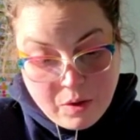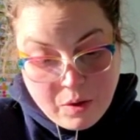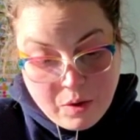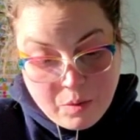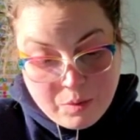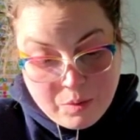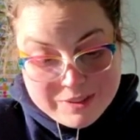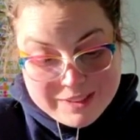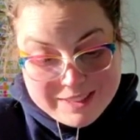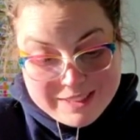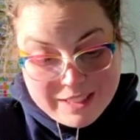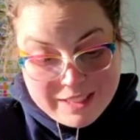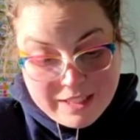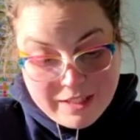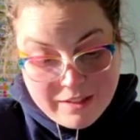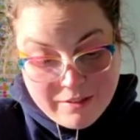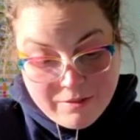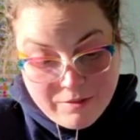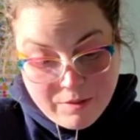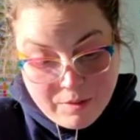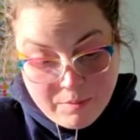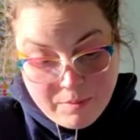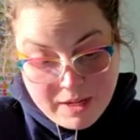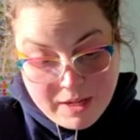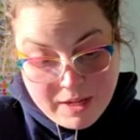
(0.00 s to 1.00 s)
When sitting
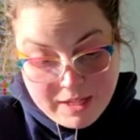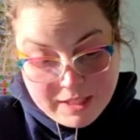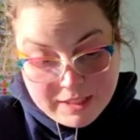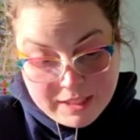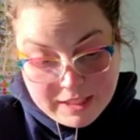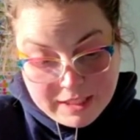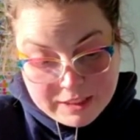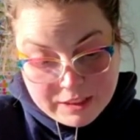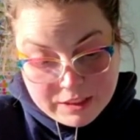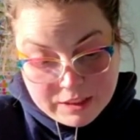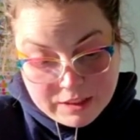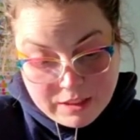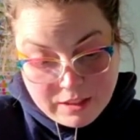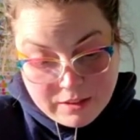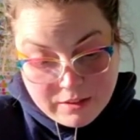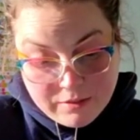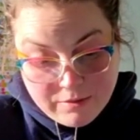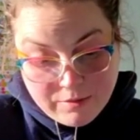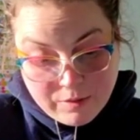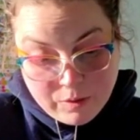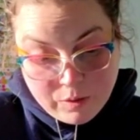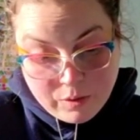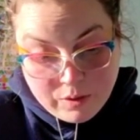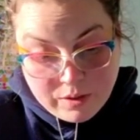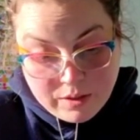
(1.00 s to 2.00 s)
for meditation on the
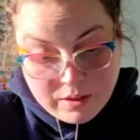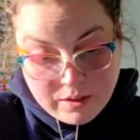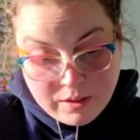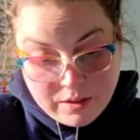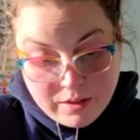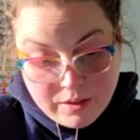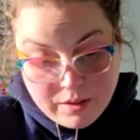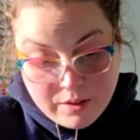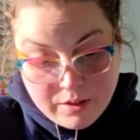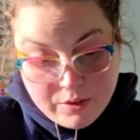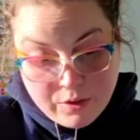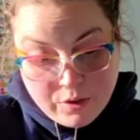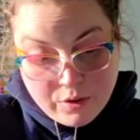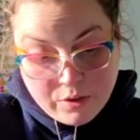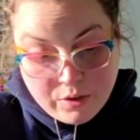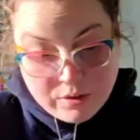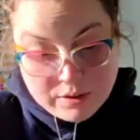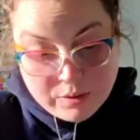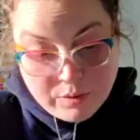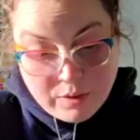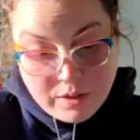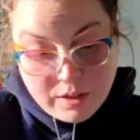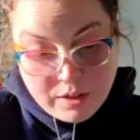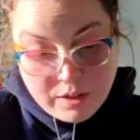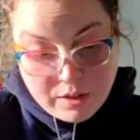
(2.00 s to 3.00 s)
floor, notice
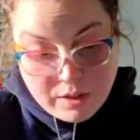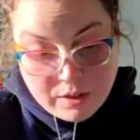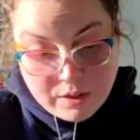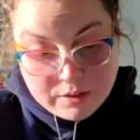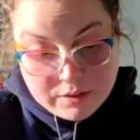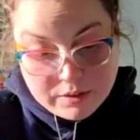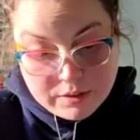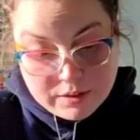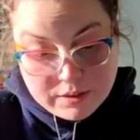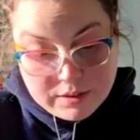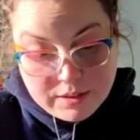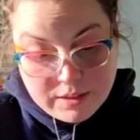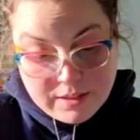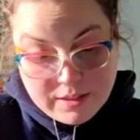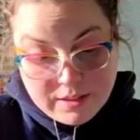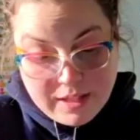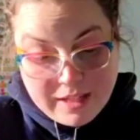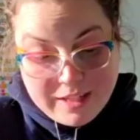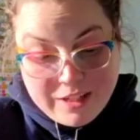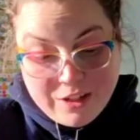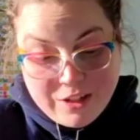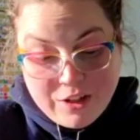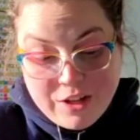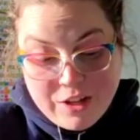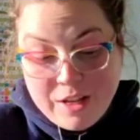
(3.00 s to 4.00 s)
what hurts,
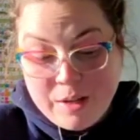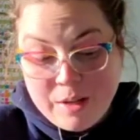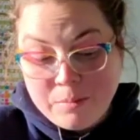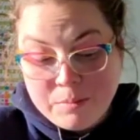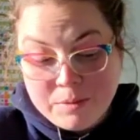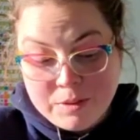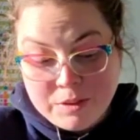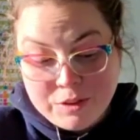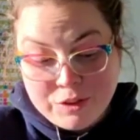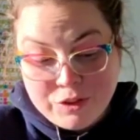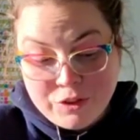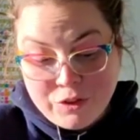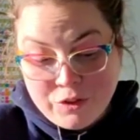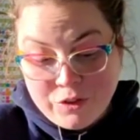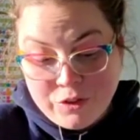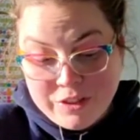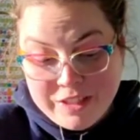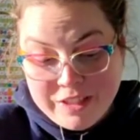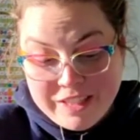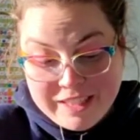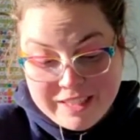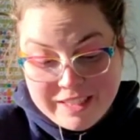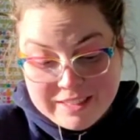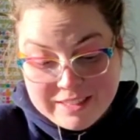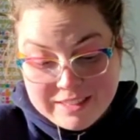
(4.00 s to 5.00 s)
like your hips or
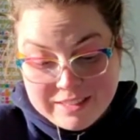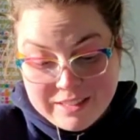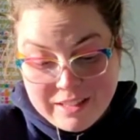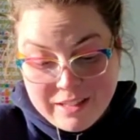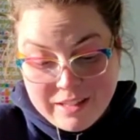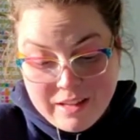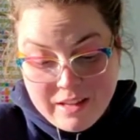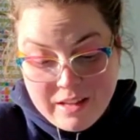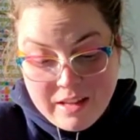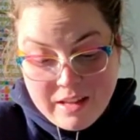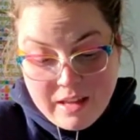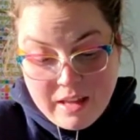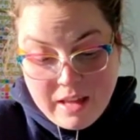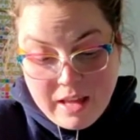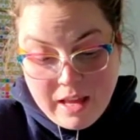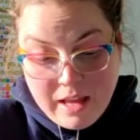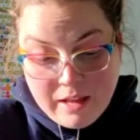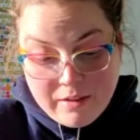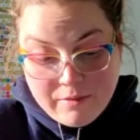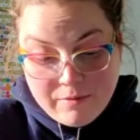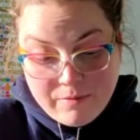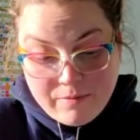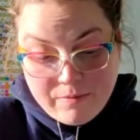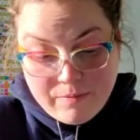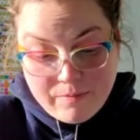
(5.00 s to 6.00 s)
knees, and